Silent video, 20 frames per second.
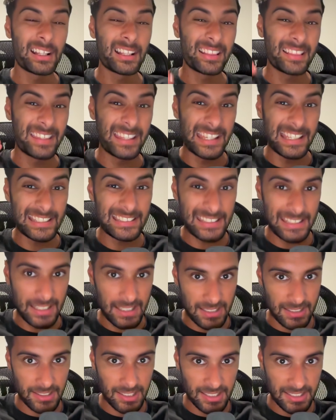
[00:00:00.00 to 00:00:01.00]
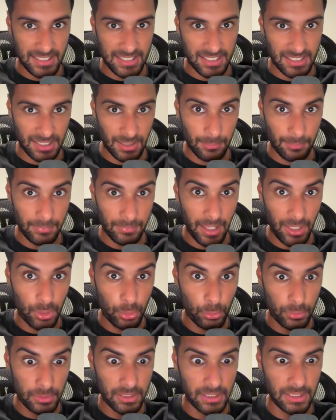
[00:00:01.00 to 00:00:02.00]
this is the system that
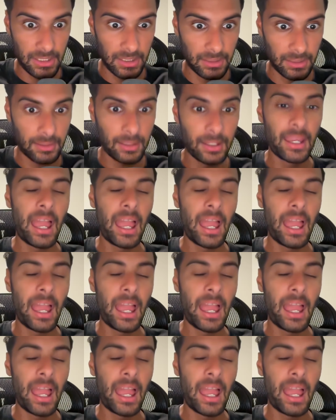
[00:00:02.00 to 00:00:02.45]
you need.